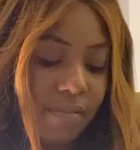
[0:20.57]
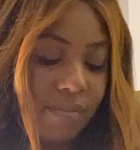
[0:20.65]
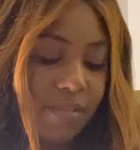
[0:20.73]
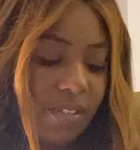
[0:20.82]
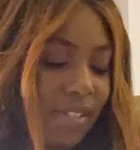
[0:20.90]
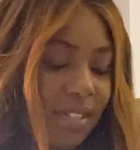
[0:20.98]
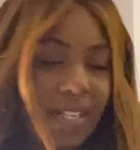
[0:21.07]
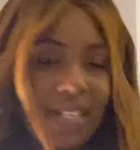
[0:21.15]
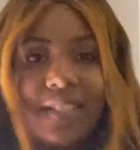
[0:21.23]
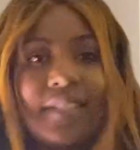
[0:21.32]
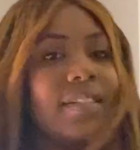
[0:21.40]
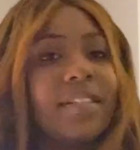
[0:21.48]
just
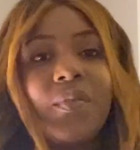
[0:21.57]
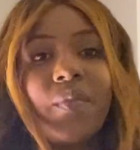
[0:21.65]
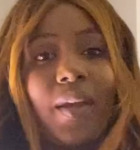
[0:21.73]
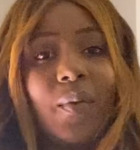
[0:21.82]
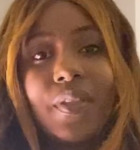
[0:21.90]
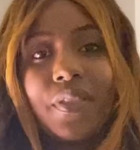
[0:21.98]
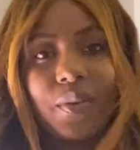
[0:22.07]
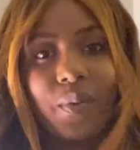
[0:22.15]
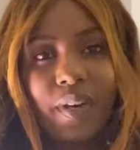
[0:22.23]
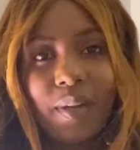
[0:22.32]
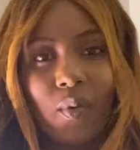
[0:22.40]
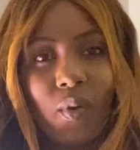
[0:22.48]
doesn't sit right with you
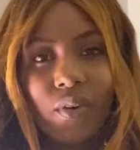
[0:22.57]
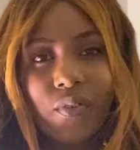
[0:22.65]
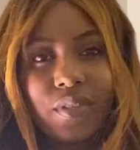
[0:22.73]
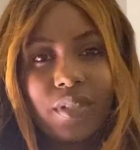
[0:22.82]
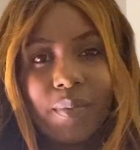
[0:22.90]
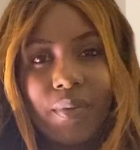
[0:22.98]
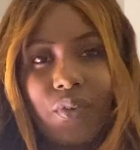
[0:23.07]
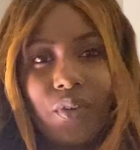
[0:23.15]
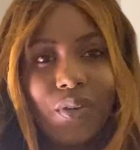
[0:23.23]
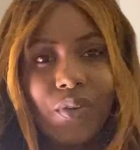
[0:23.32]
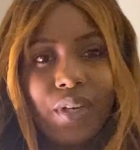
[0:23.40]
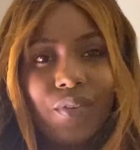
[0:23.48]
anymore. For some of you,
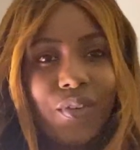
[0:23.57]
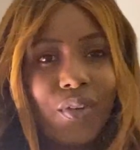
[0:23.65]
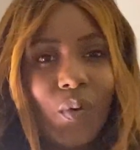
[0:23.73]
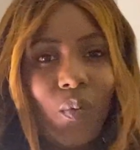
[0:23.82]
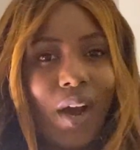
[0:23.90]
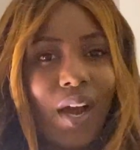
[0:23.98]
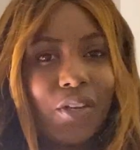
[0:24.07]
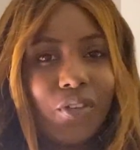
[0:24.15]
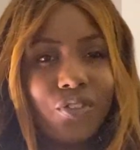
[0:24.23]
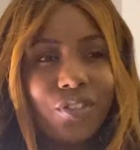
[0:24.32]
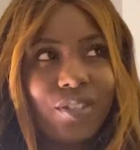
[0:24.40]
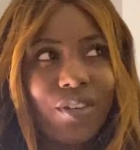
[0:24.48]
you don't even know why, you're
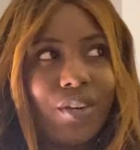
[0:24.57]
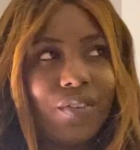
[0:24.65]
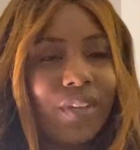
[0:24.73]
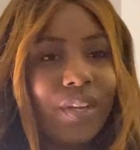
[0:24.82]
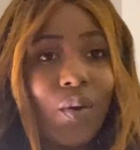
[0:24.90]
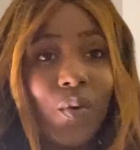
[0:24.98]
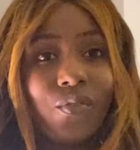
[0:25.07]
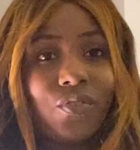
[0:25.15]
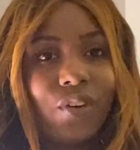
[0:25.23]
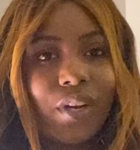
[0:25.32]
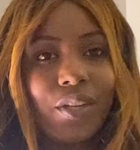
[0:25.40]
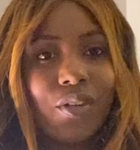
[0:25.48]
just kind of like
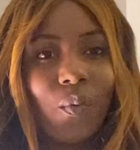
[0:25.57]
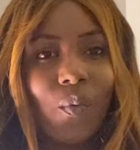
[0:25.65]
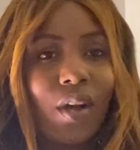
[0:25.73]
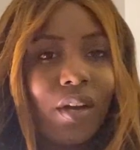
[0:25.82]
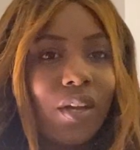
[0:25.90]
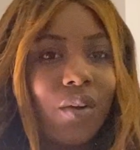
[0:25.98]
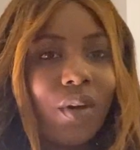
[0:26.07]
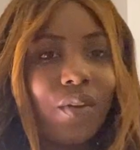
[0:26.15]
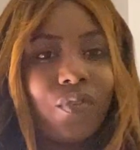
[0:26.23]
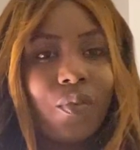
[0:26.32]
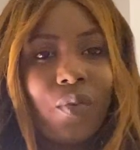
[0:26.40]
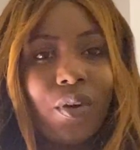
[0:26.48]
over it. You're walking away
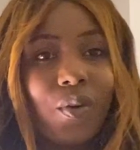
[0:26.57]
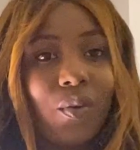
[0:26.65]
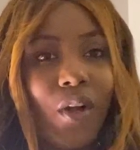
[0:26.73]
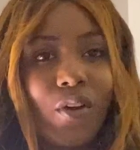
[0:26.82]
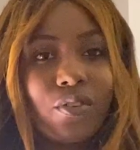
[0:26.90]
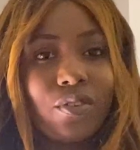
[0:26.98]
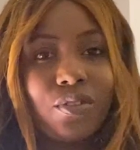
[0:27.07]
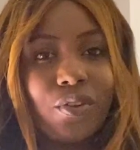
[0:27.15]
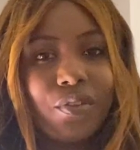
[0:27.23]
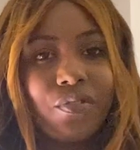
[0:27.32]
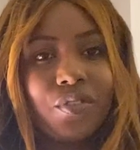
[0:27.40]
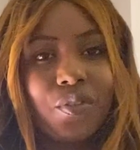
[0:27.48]
from what no longer
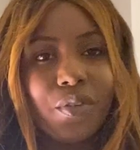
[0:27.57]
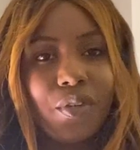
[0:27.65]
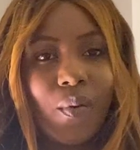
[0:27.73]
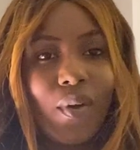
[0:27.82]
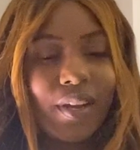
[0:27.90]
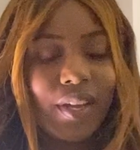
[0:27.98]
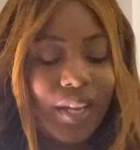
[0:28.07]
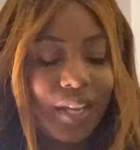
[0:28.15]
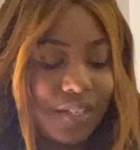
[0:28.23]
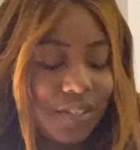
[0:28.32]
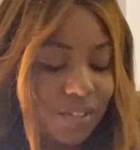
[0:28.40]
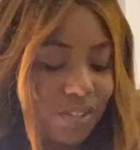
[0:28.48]
serves you, and you're walking
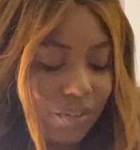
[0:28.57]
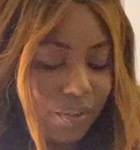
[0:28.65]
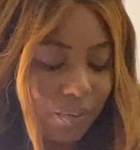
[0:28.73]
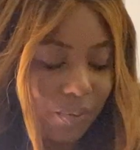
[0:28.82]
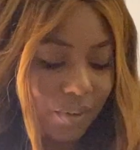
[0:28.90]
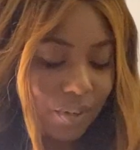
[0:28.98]
into